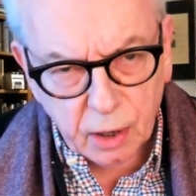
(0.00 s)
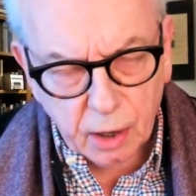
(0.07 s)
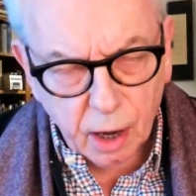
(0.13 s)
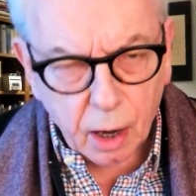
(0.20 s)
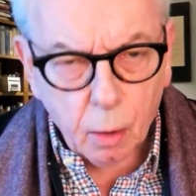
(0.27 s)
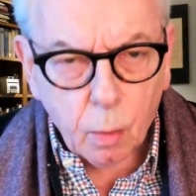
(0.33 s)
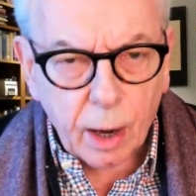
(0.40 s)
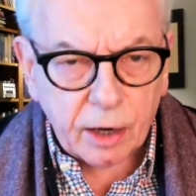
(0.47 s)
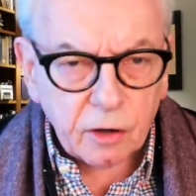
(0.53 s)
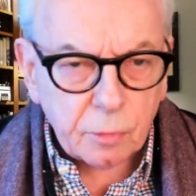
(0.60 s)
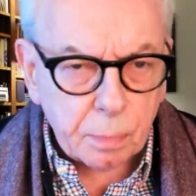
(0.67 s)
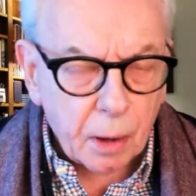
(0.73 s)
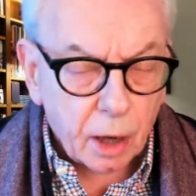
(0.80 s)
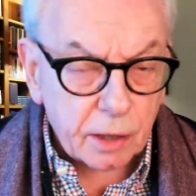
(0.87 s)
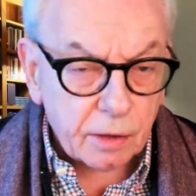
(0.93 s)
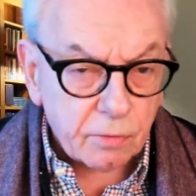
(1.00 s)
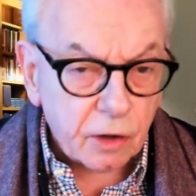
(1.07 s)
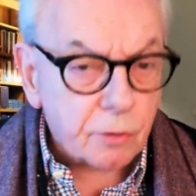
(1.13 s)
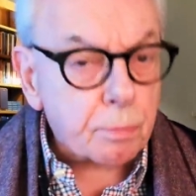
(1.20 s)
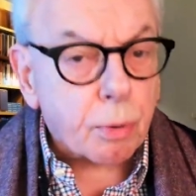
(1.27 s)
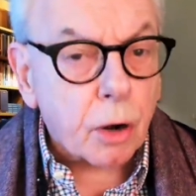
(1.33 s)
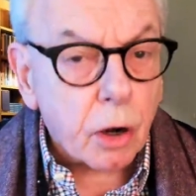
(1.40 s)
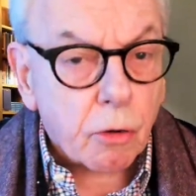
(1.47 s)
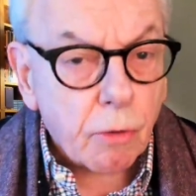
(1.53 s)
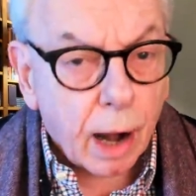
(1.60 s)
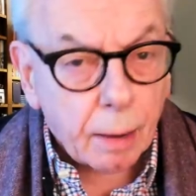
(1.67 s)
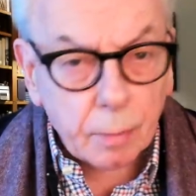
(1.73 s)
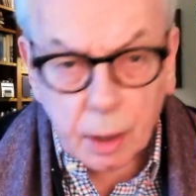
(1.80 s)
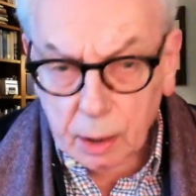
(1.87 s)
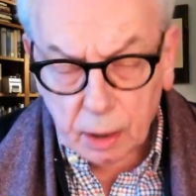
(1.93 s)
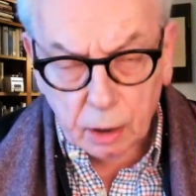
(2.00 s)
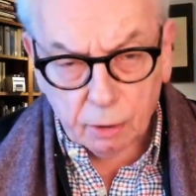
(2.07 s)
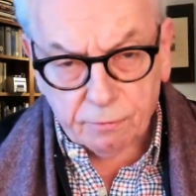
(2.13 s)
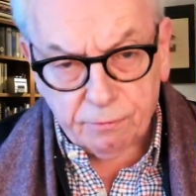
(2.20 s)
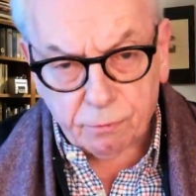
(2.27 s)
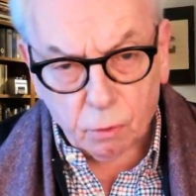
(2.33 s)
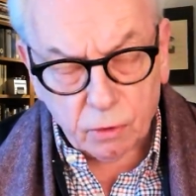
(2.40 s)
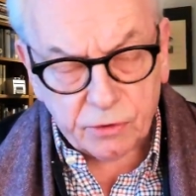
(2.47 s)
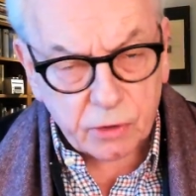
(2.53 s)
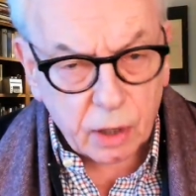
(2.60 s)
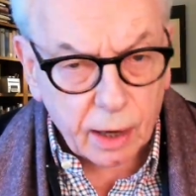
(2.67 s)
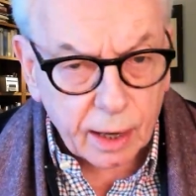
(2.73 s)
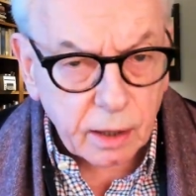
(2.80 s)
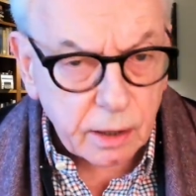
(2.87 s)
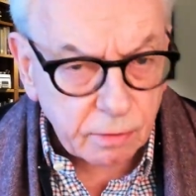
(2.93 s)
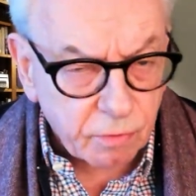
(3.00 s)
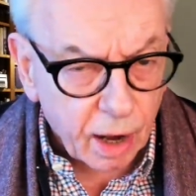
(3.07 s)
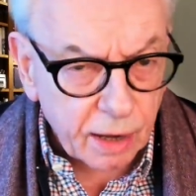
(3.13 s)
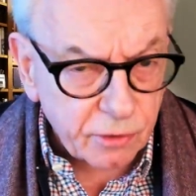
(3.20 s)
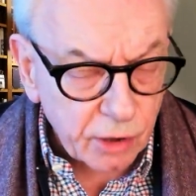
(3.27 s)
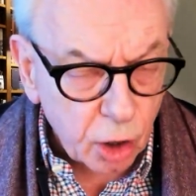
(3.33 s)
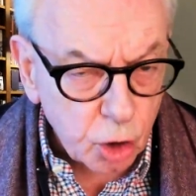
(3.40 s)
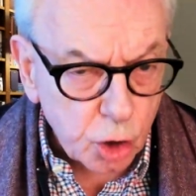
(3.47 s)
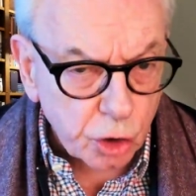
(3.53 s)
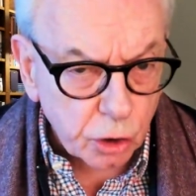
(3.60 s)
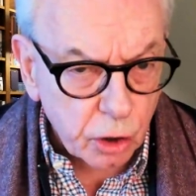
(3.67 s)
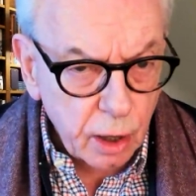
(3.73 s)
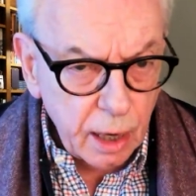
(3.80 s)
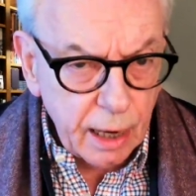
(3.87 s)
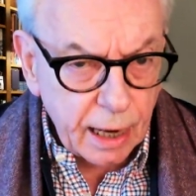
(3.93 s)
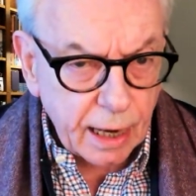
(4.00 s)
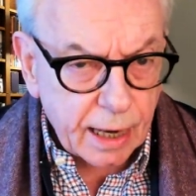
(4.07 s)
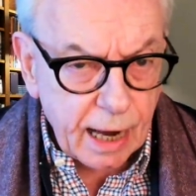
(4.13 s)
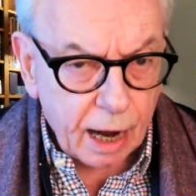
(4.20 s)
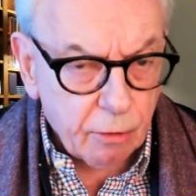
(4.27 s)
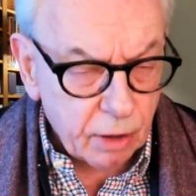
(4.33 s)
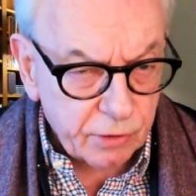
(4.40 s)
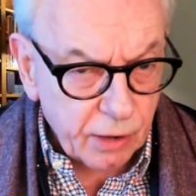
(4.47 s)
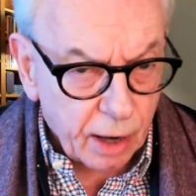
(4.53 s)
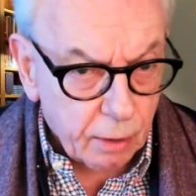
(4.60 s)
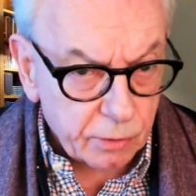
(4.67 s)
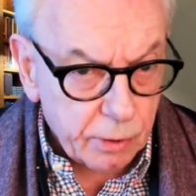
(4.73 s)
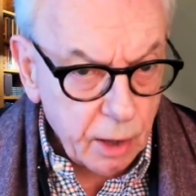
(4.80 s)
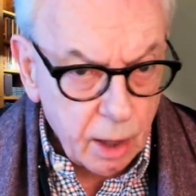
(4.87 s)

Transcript: uh, when, as part of his program of forced collectivization, he carries out